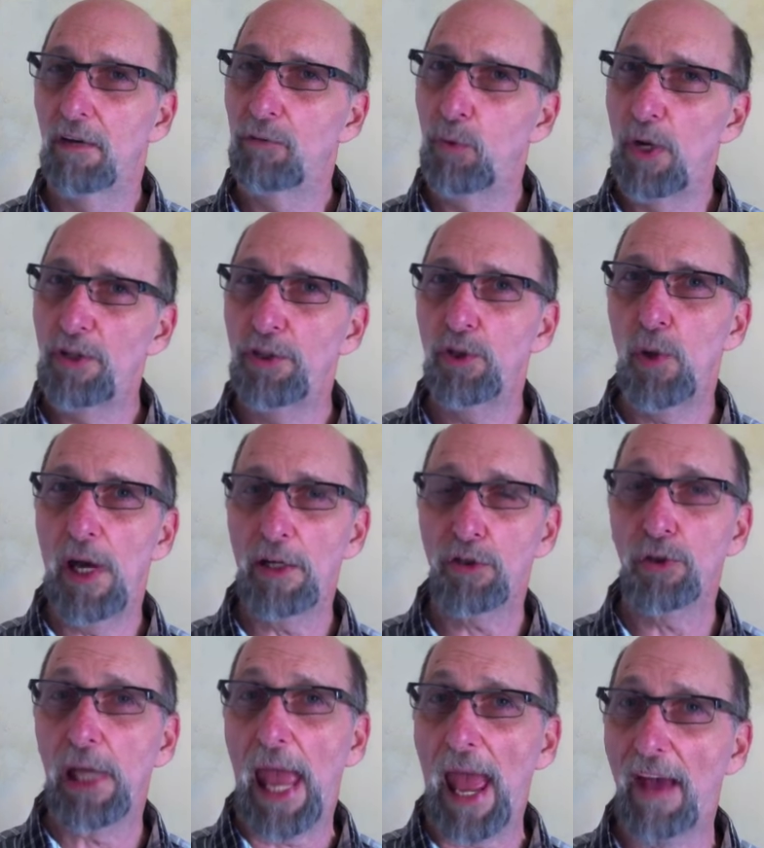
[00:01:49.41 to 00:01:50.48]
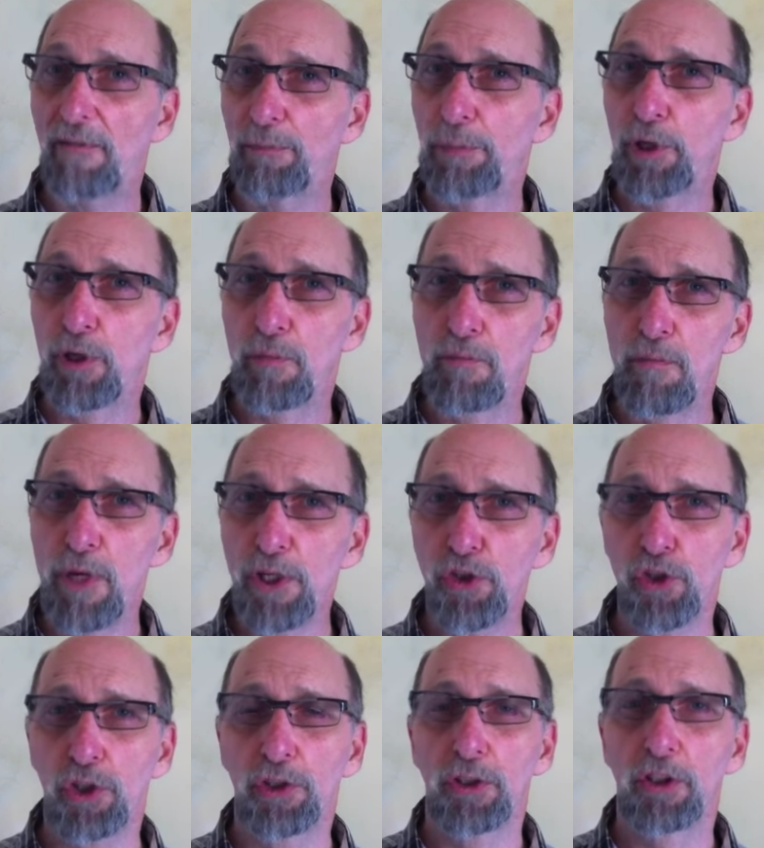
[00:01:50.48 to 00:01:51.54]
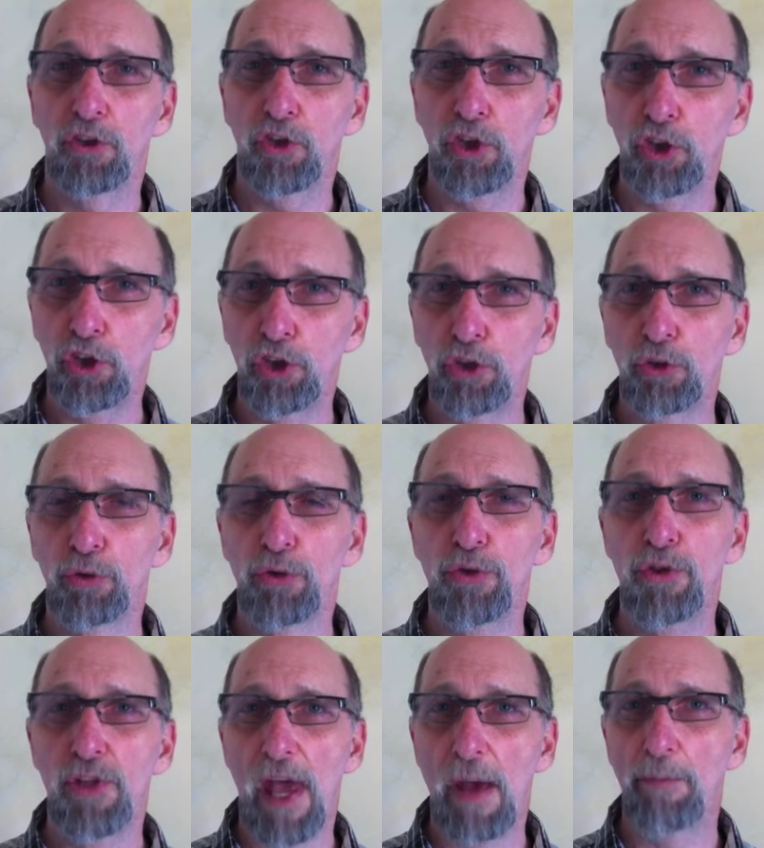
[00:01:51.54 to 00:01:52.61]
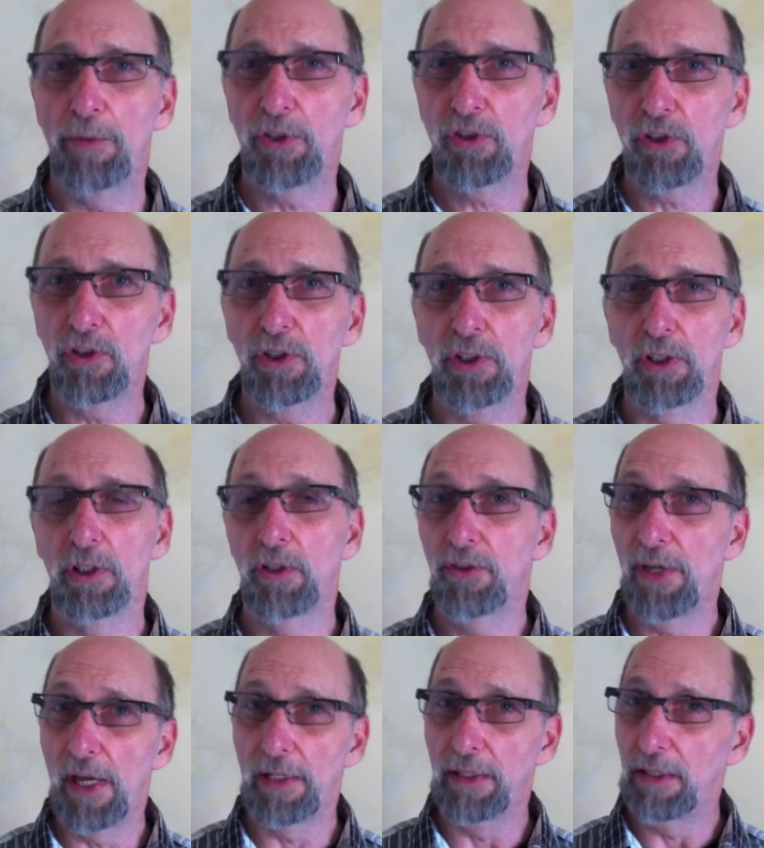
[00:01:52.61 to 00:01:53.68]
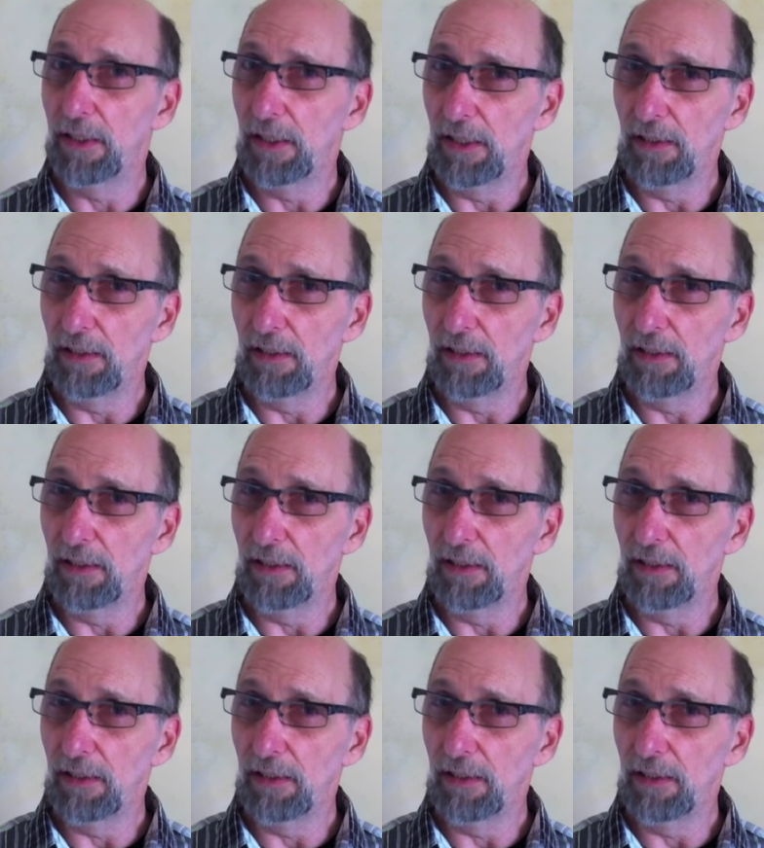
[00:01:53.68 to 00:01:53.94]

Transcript: of whether you actually have permission to use that material that,